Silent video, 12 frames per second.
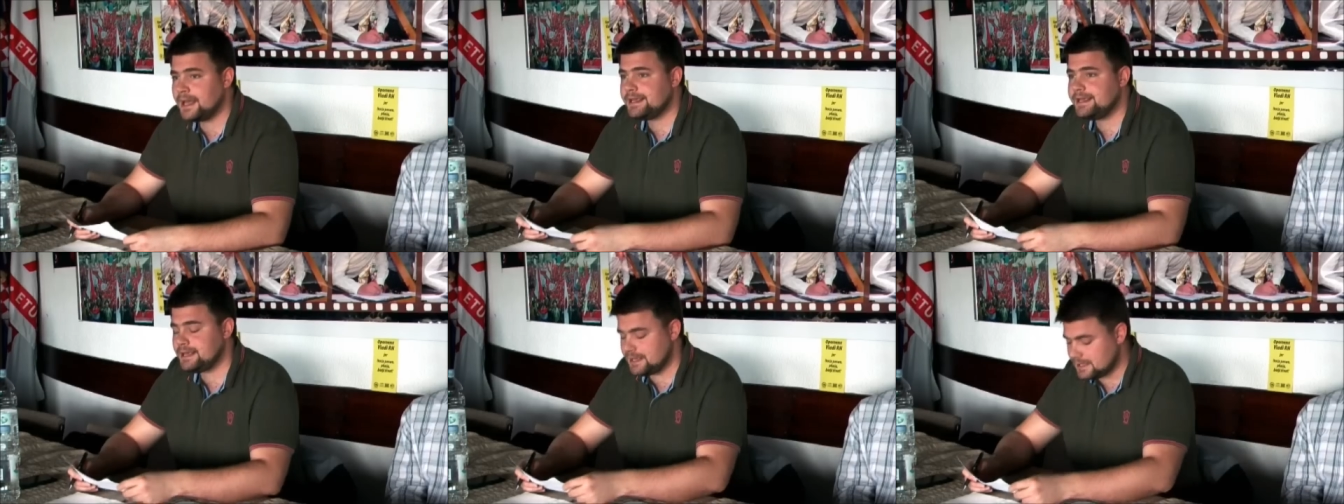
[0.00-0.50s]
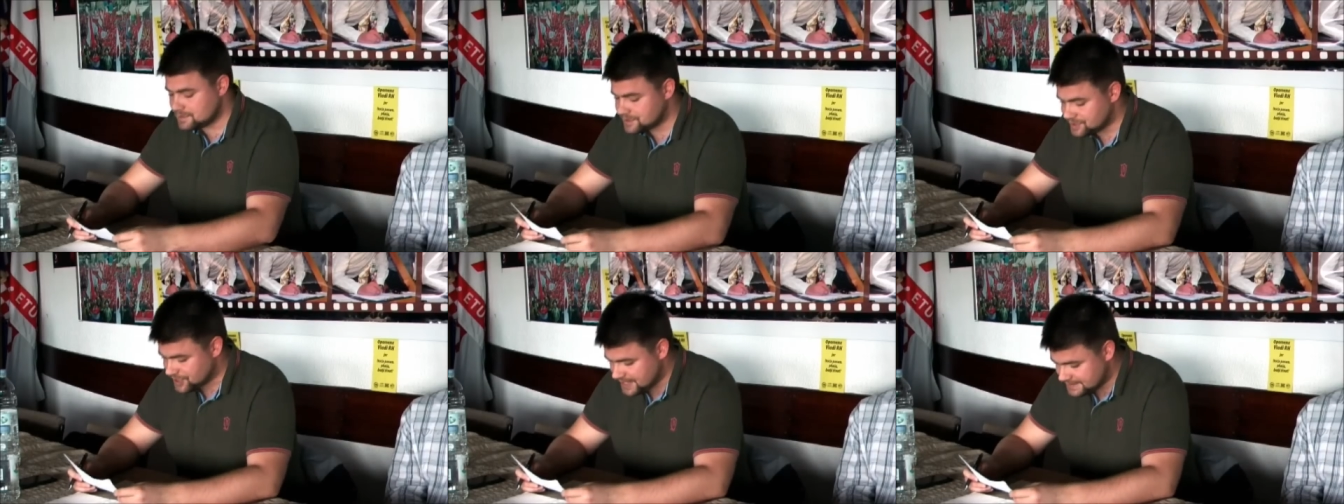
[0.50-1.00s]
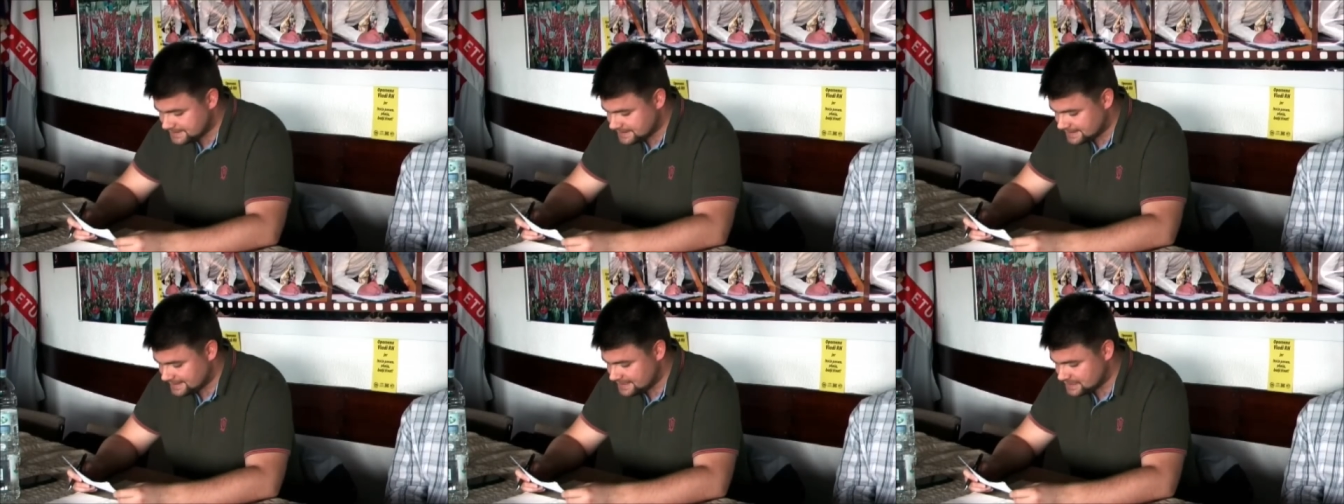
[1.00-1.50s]
He illustrates
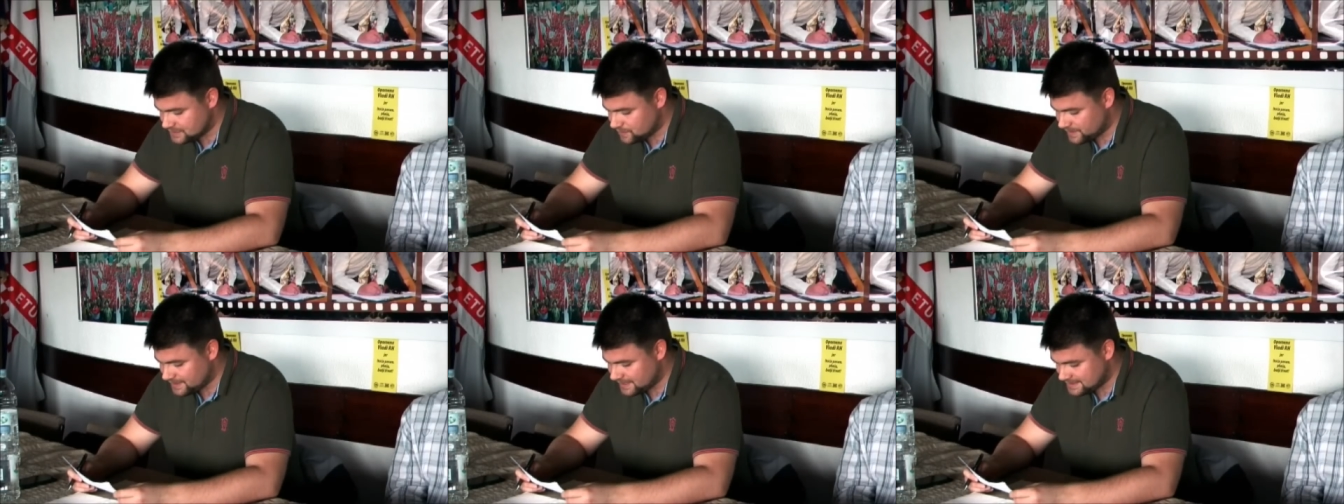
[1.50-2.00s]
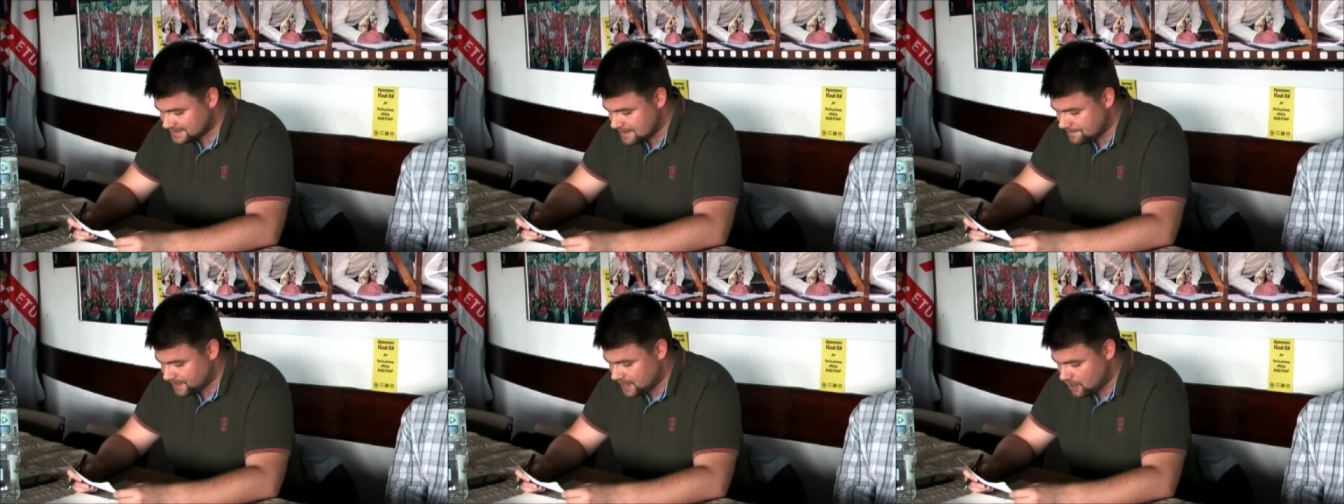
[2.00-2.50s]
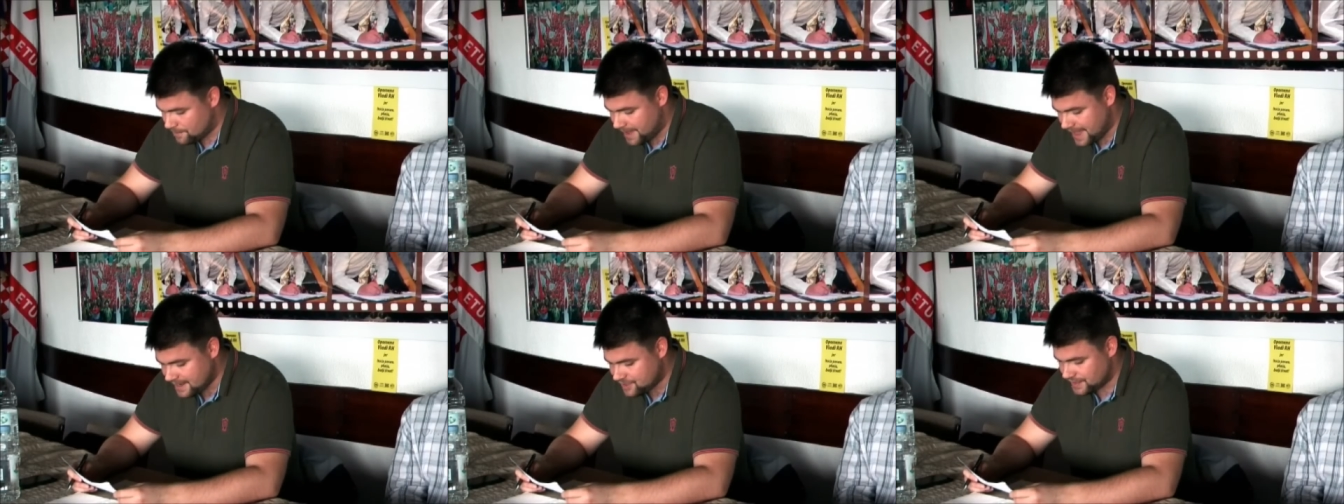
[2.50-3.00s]
this with an example how
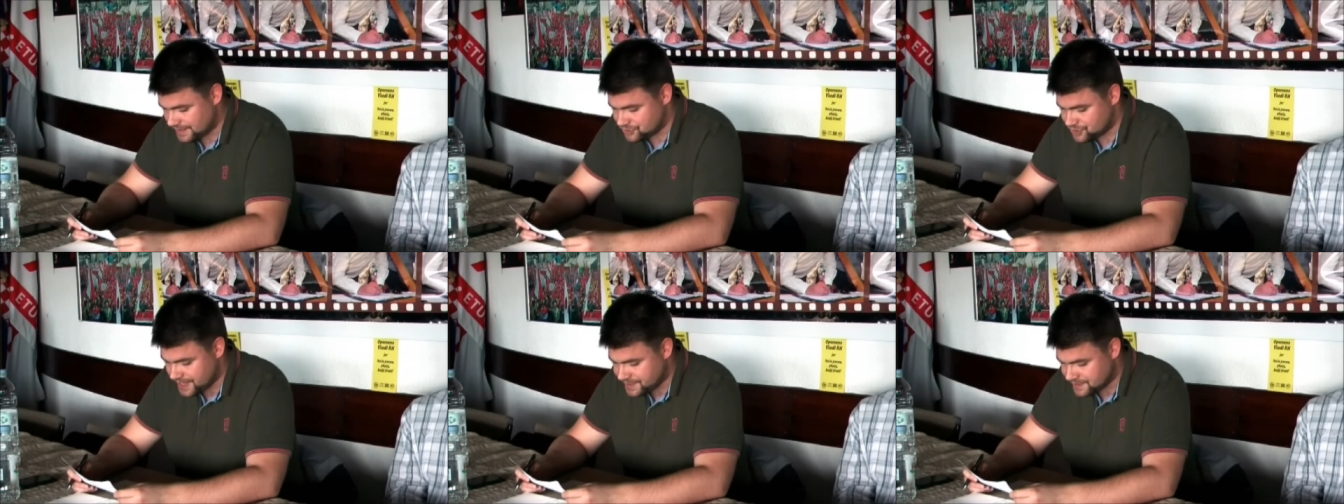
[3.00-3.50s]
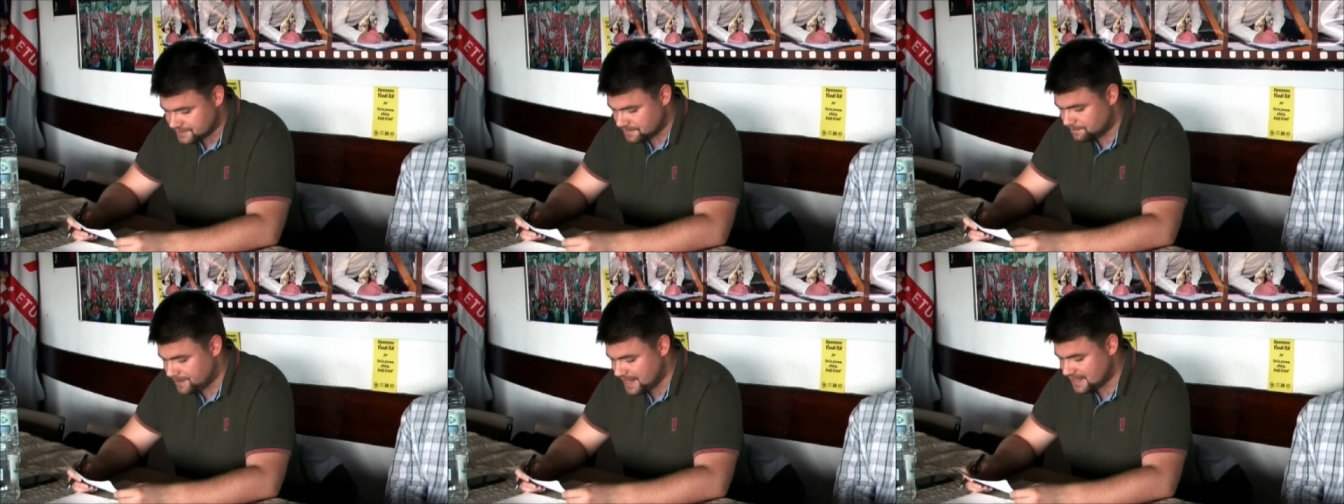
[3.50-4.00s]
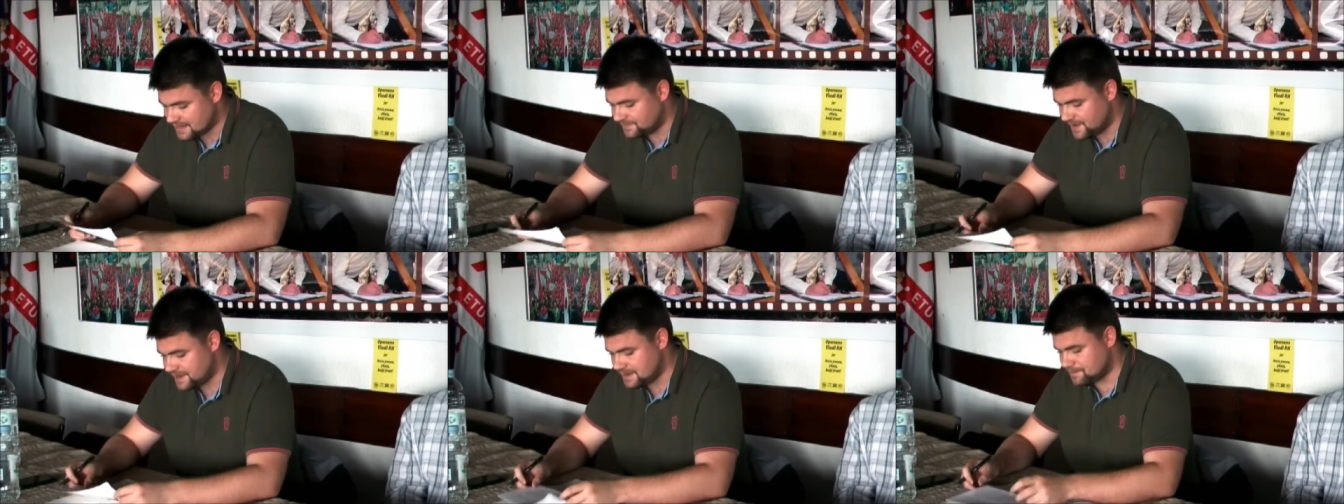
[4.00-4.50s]
banker and general play a
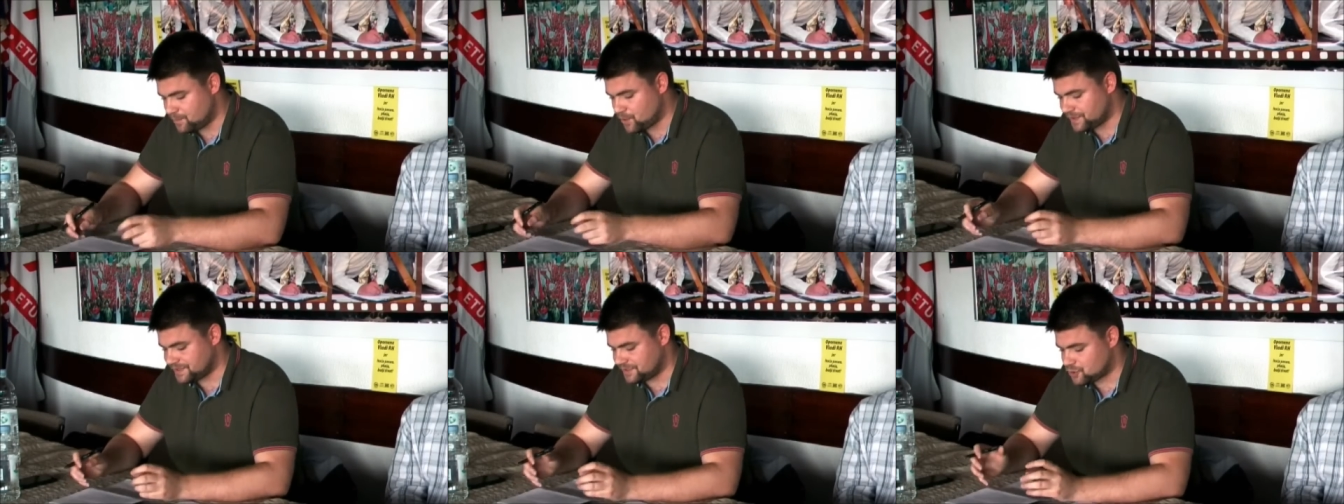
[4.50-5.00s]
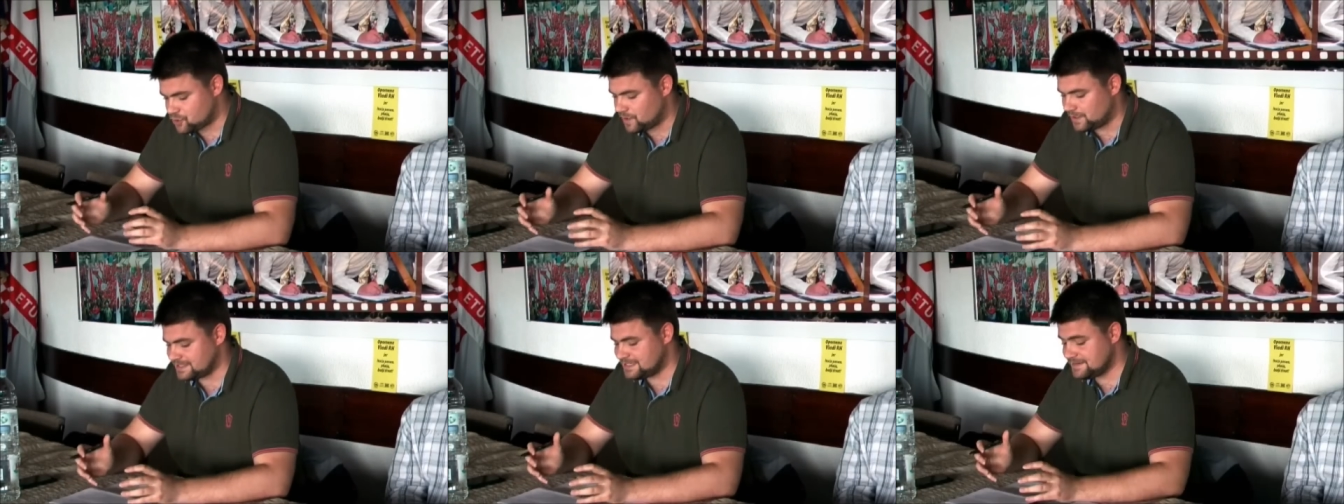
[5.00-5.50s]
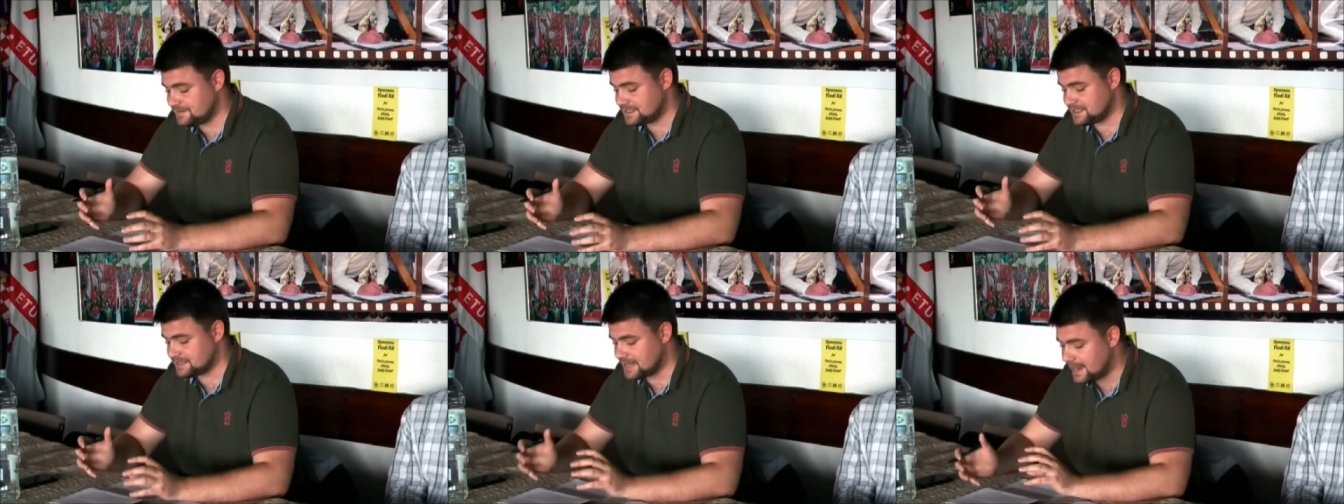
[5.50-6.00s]
very important role in civil
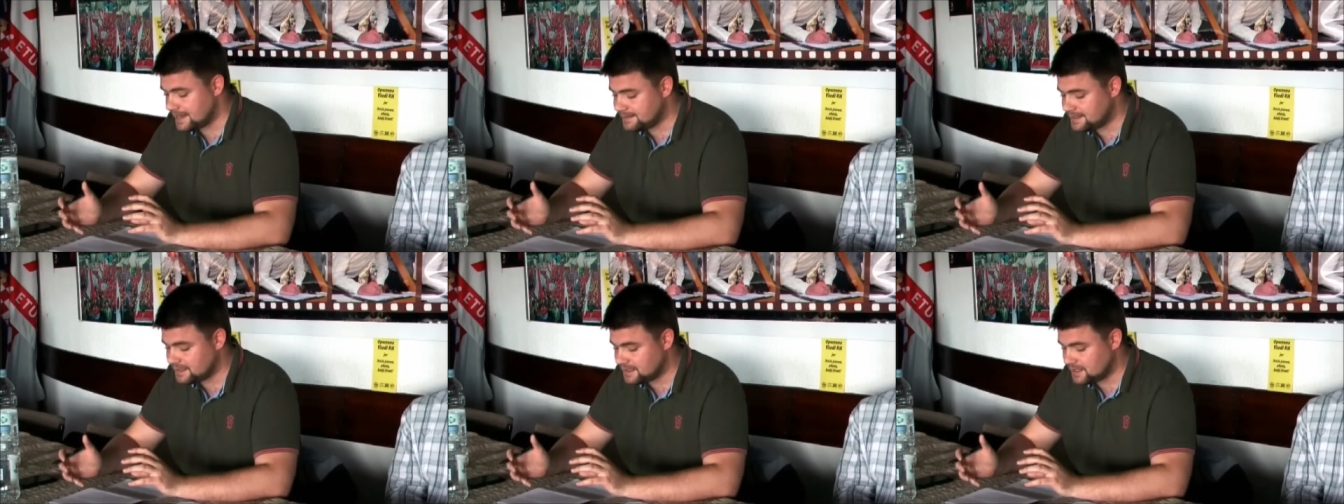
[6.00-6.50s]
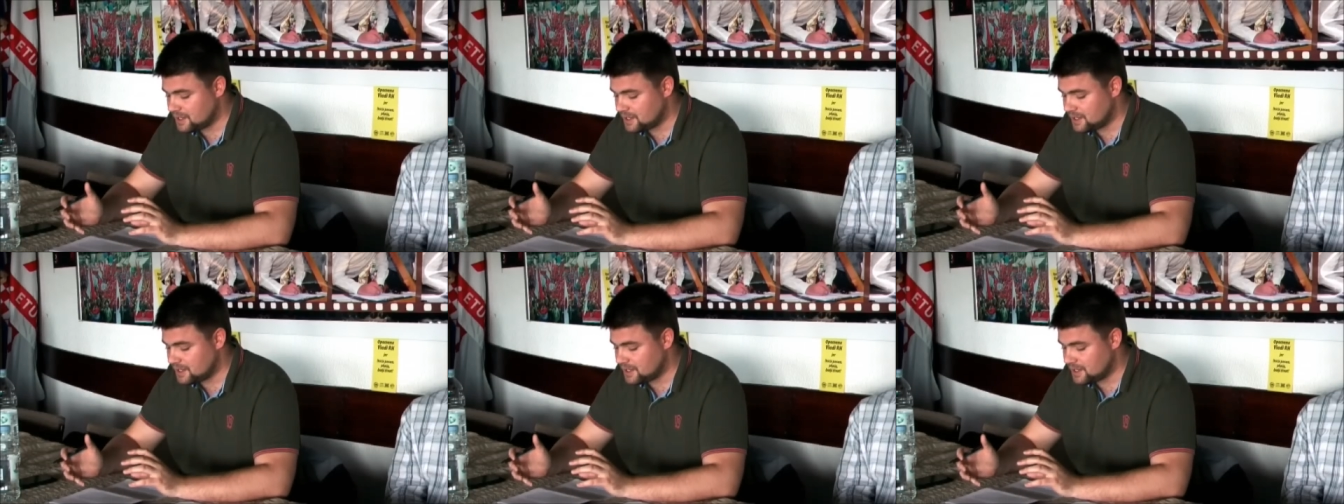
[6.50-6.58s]
society,